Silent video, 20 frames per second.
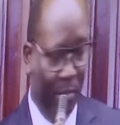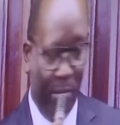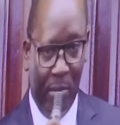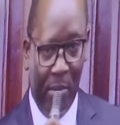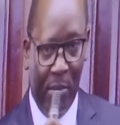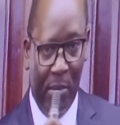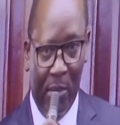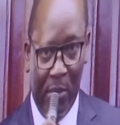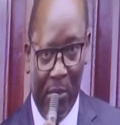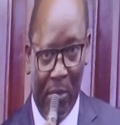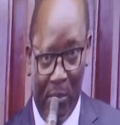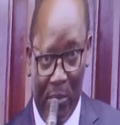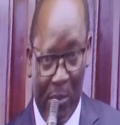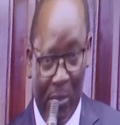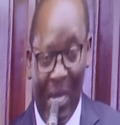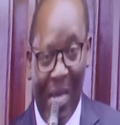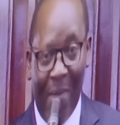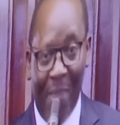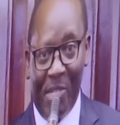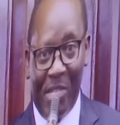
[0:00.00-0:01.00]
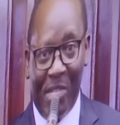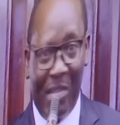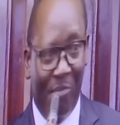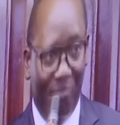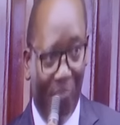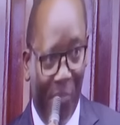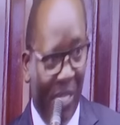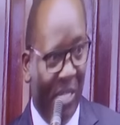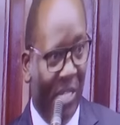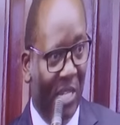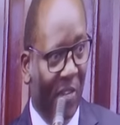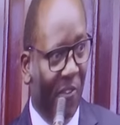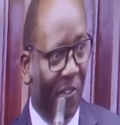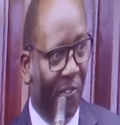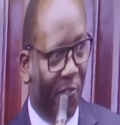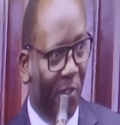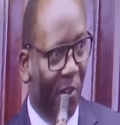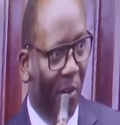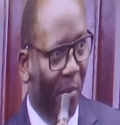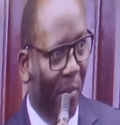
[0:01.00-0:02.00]
no, I'm submitting from
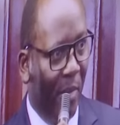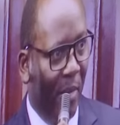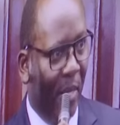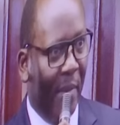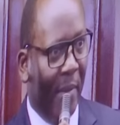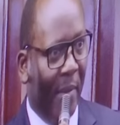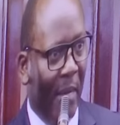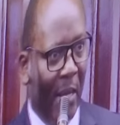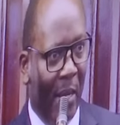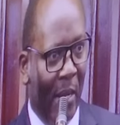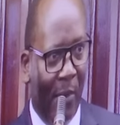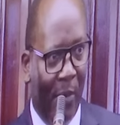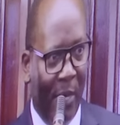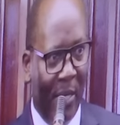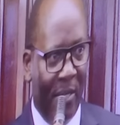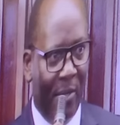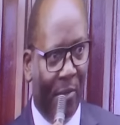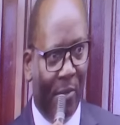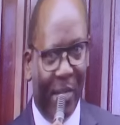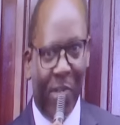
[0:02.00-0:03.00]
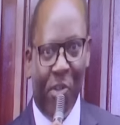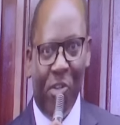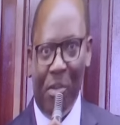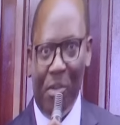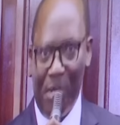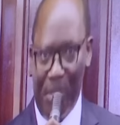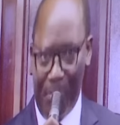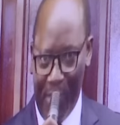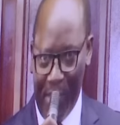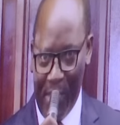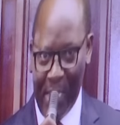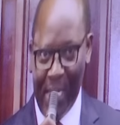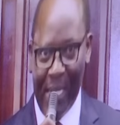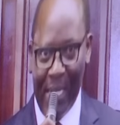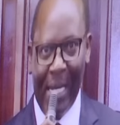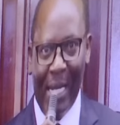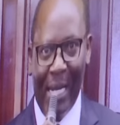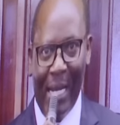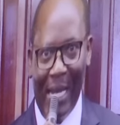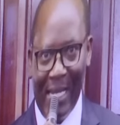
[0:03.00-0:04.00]
what the Right Honourable Speaker
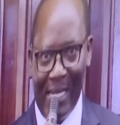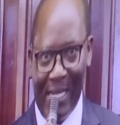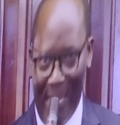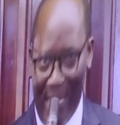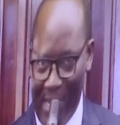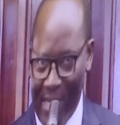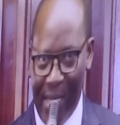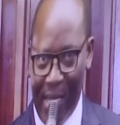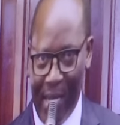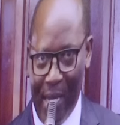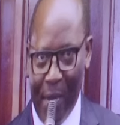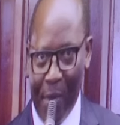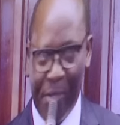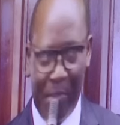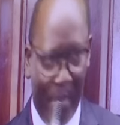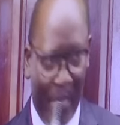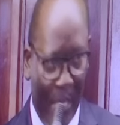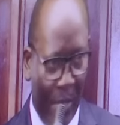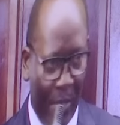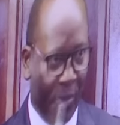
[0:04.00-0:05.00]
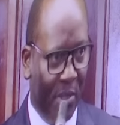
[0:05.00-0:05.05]
has guided the House about.